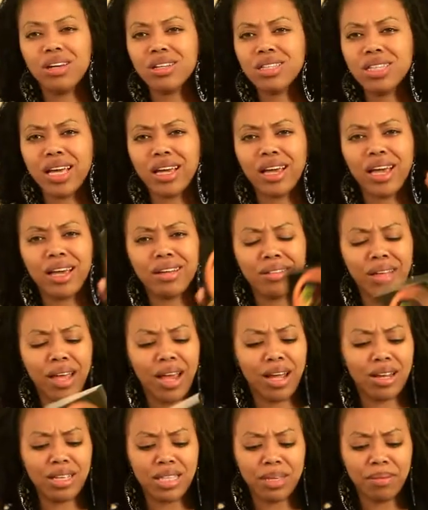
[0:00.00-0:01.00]
It's like
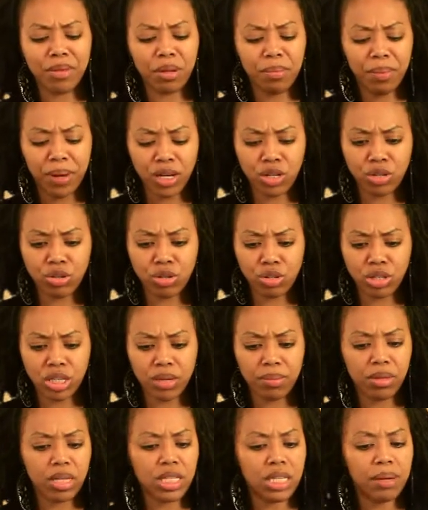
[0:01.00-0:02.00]
80 something pages or
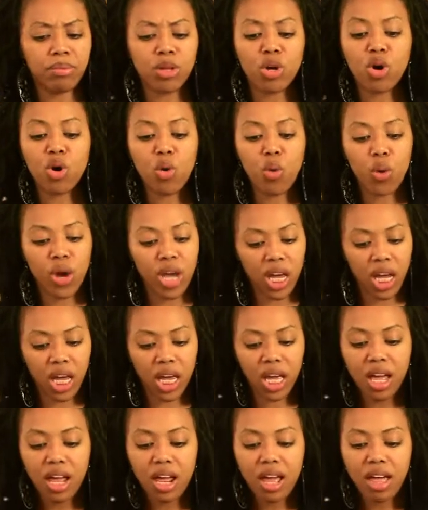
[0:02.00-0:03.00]
something, something
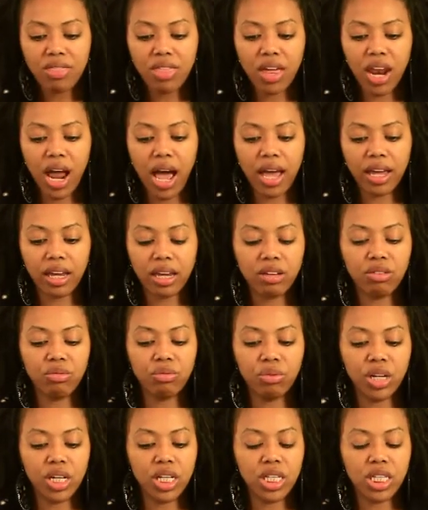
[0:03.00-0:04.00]
quick that I can
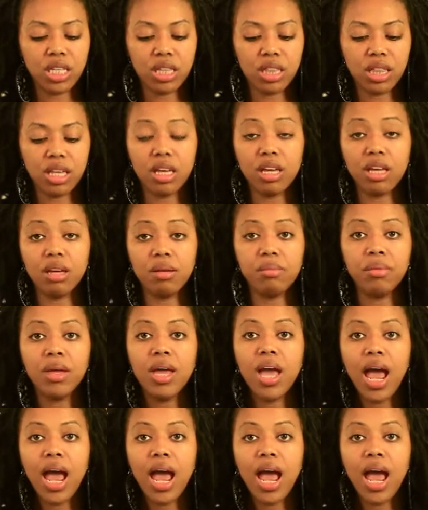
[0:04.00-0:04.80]
read to them